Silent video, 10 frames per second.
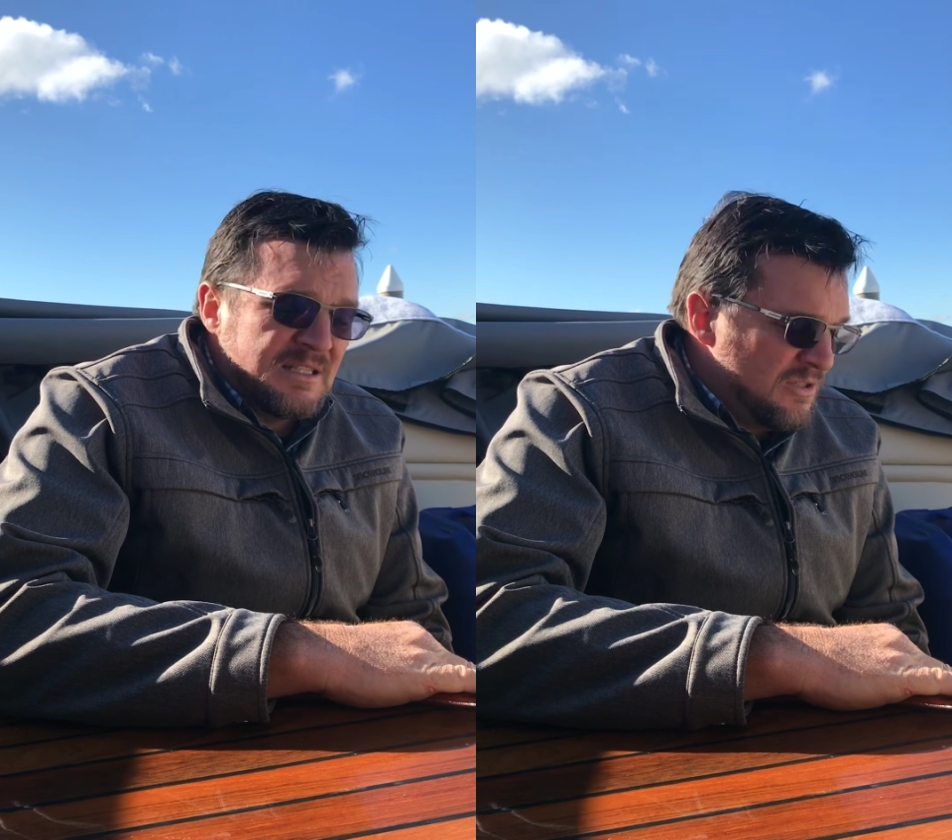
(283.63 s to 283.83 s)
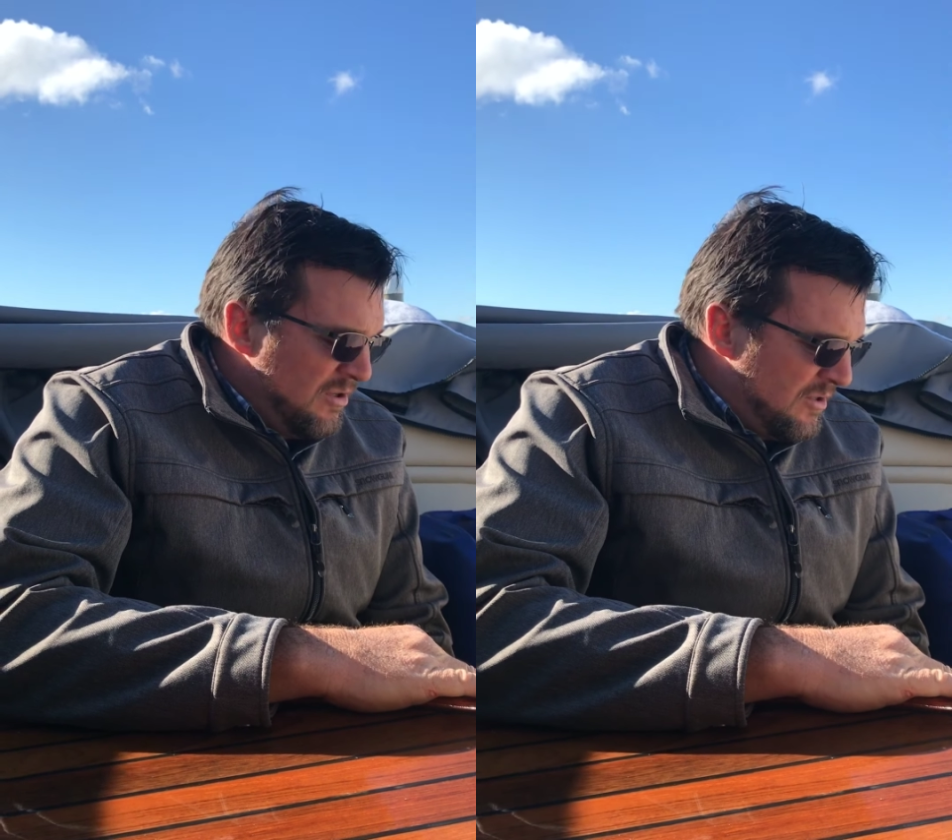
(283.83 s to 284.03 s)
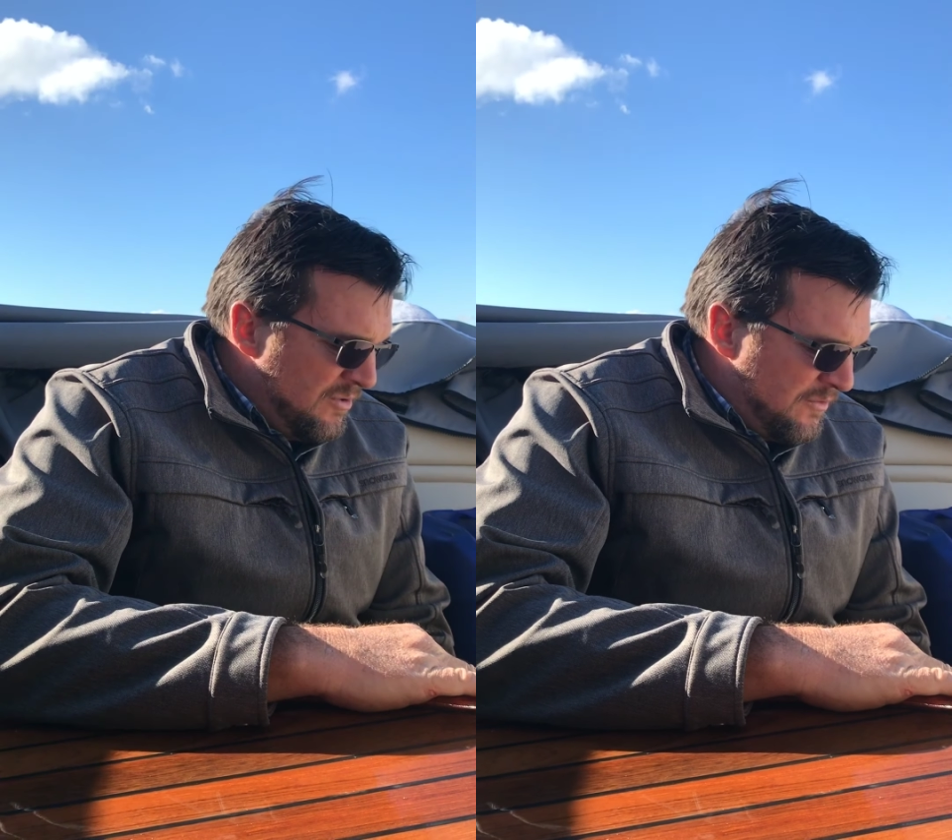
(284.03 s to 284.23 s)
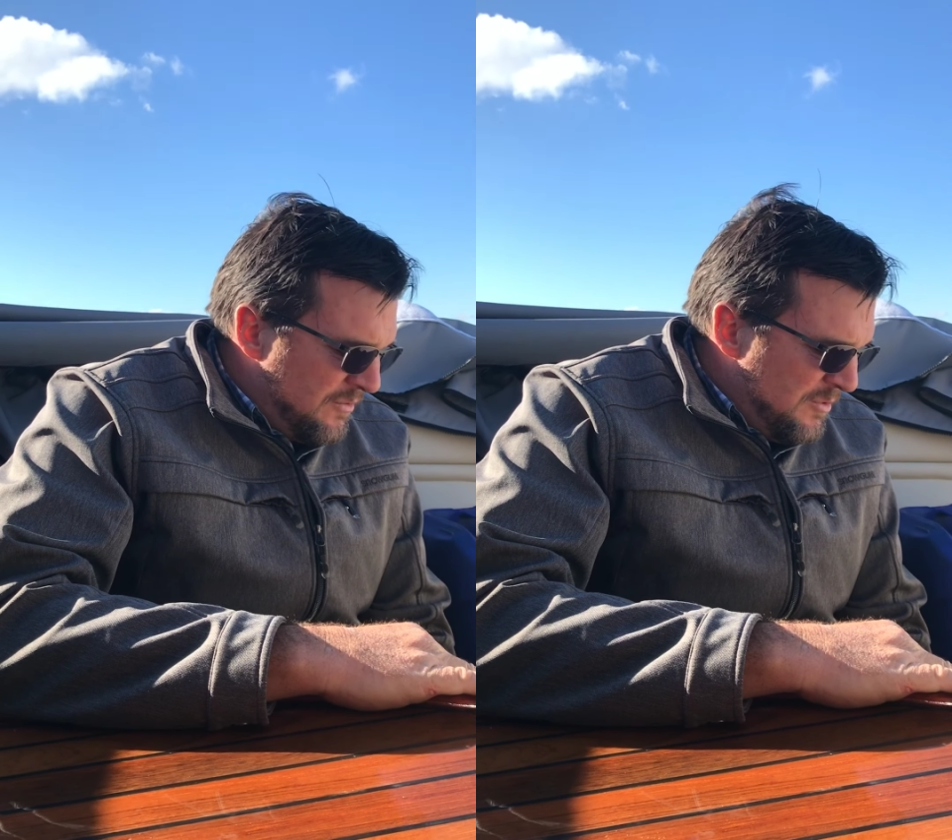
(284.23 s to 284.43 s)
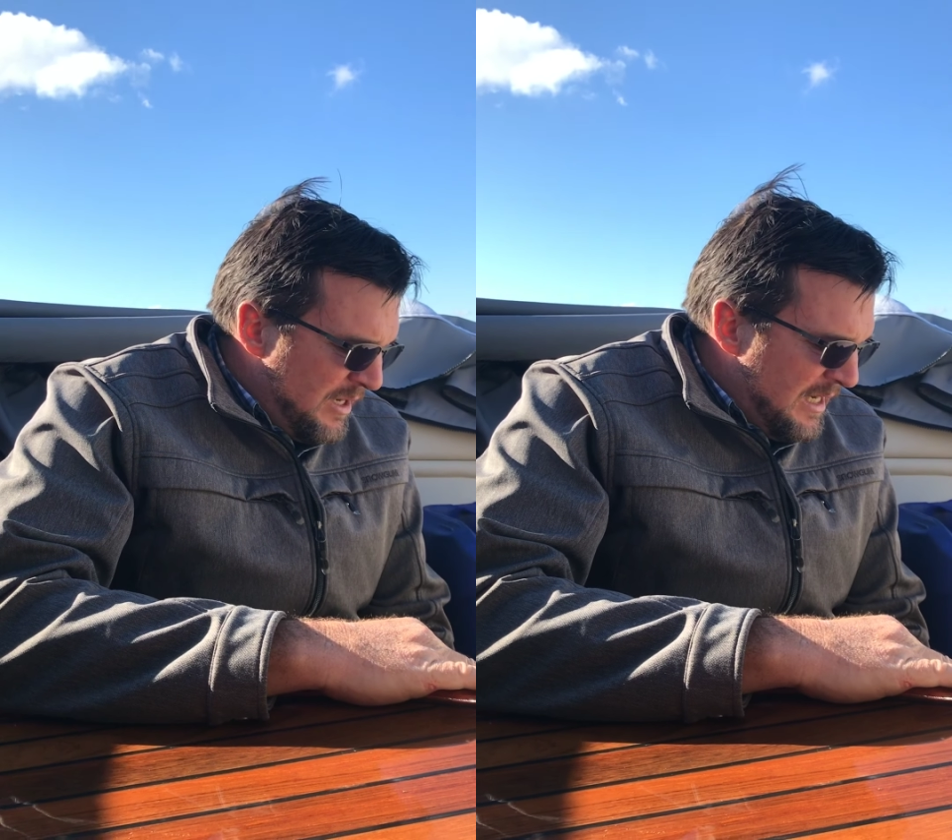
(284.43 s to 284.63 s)
It's not good for
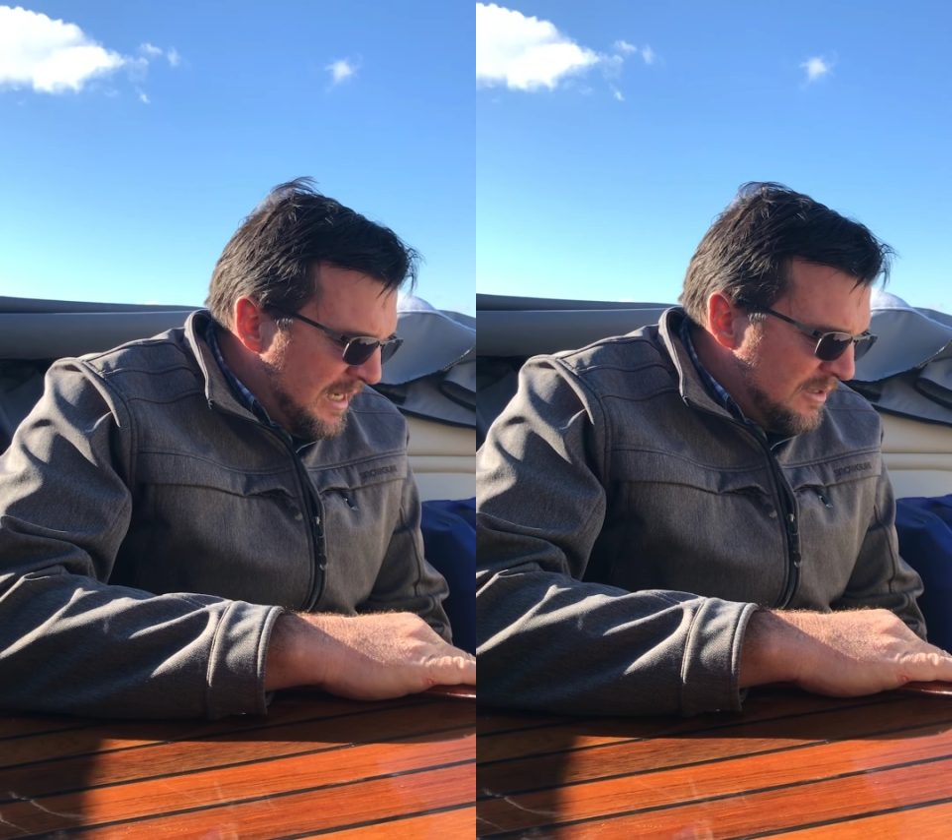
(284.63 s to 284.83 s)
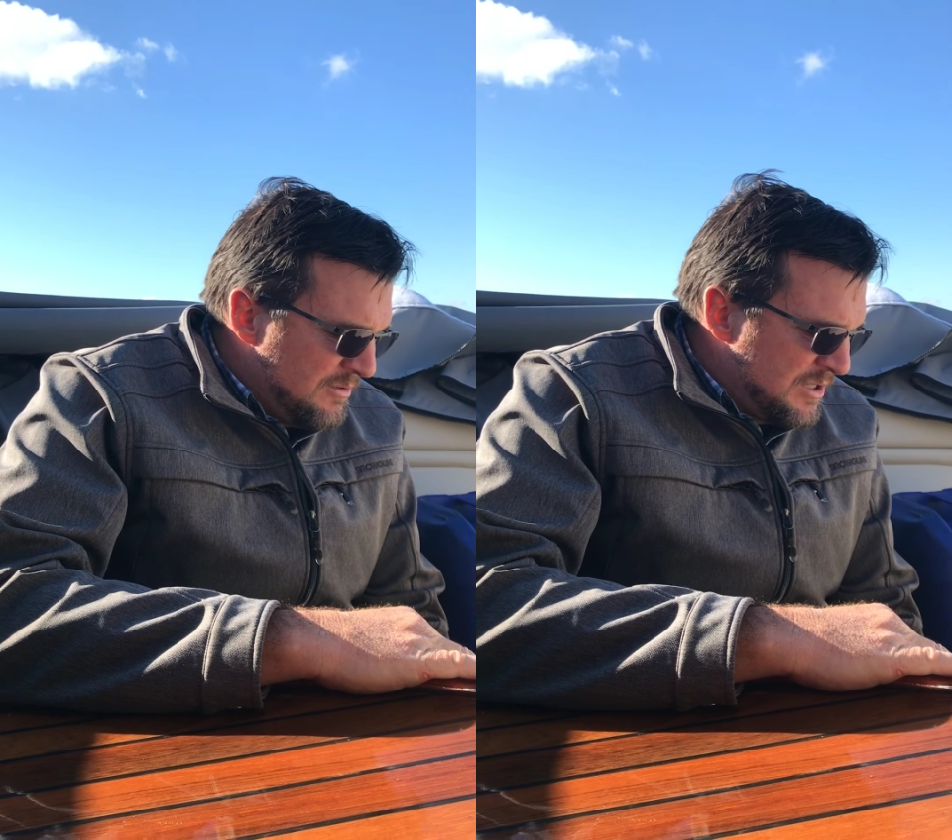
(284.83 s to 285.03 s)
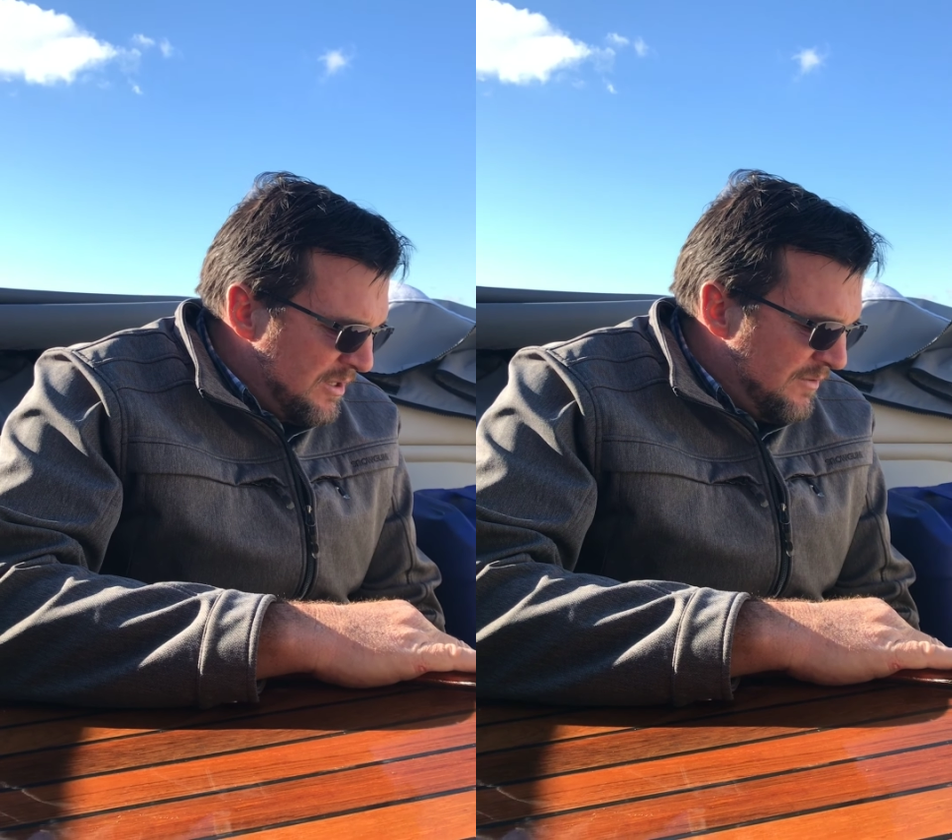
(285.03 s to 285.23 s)
marine, and also